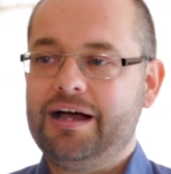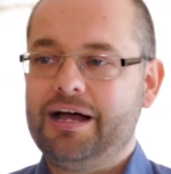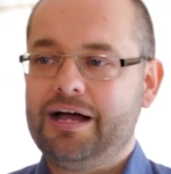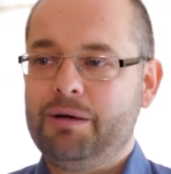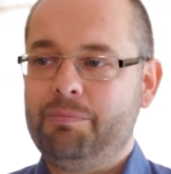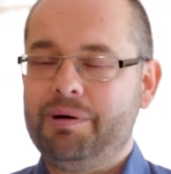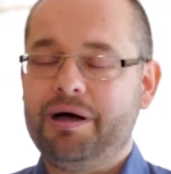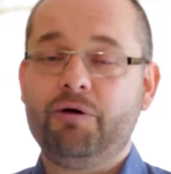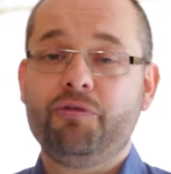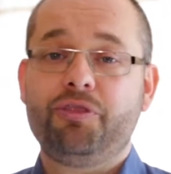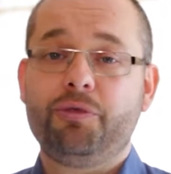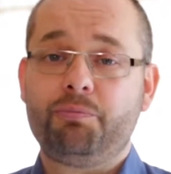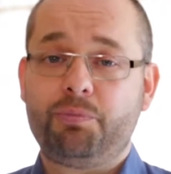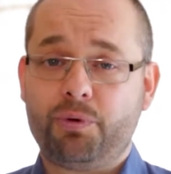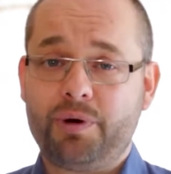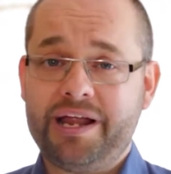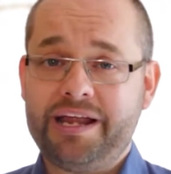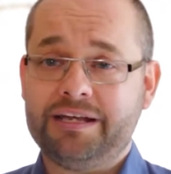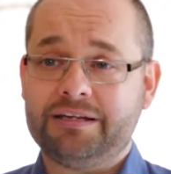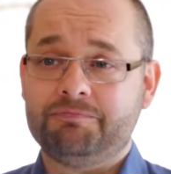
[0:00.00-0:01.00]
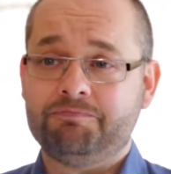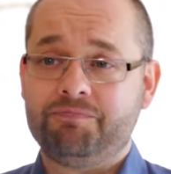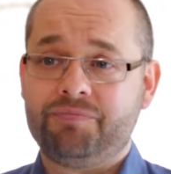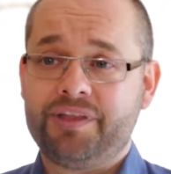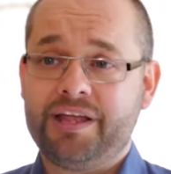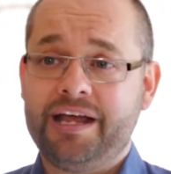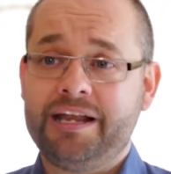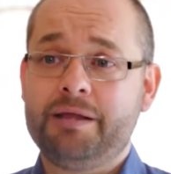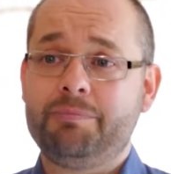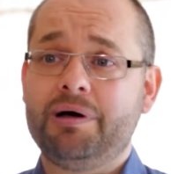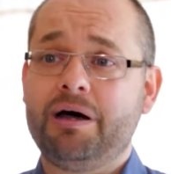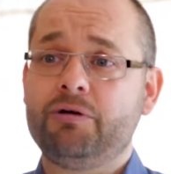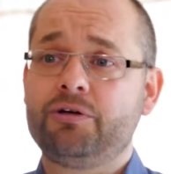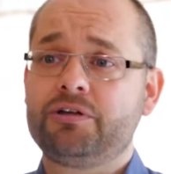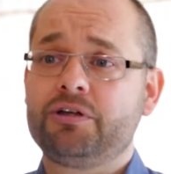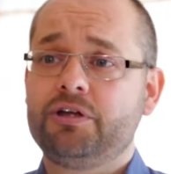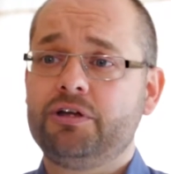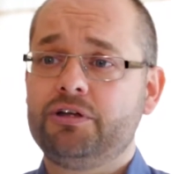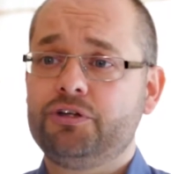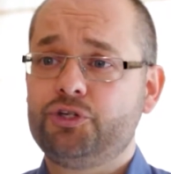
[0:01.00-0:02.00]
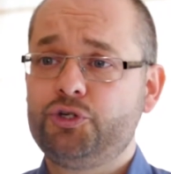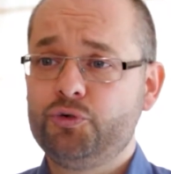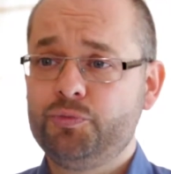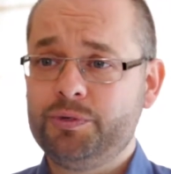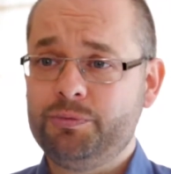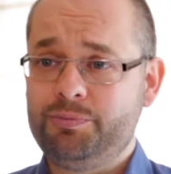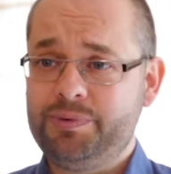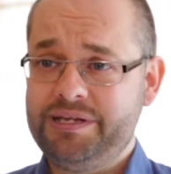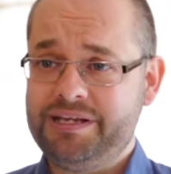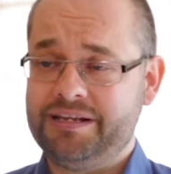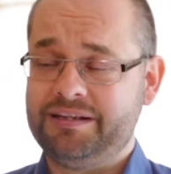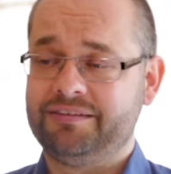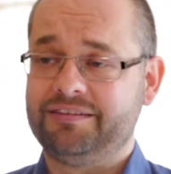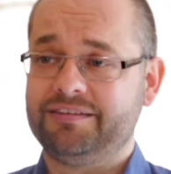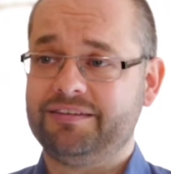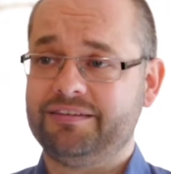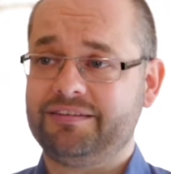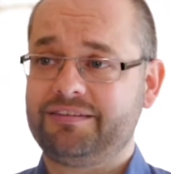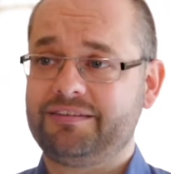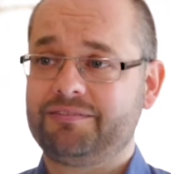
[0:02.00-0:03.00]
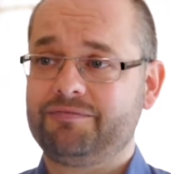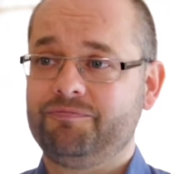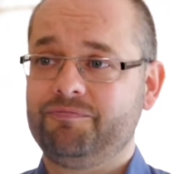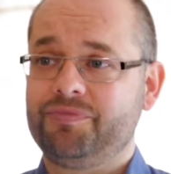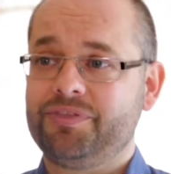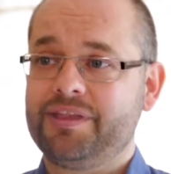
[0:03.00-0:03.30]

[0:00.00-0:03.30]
about the brain and about human beings is